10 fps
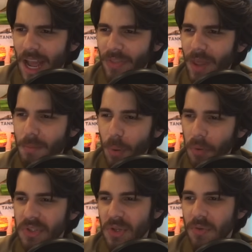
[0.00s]
And then
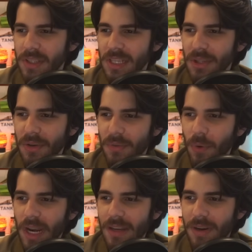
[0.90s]
both Soviet
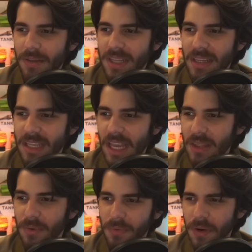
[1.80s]
T-34-85 tanks
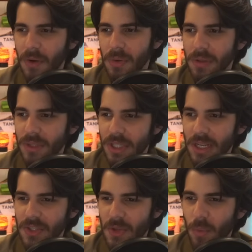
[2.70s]
hit the front hull of the
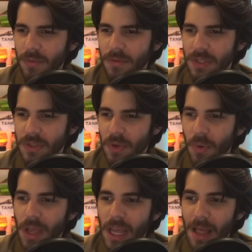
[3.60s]

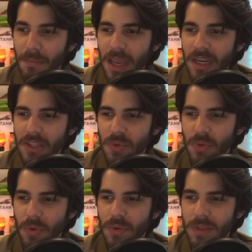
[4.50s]
JSU-152 and made its
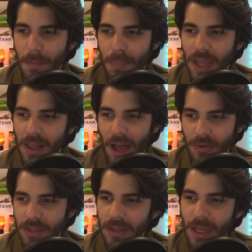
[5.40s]
crew to bail
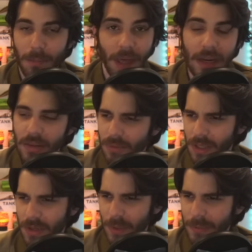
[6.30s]
out and abandon the
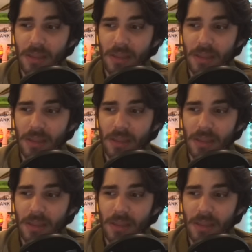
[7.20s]
vehicle.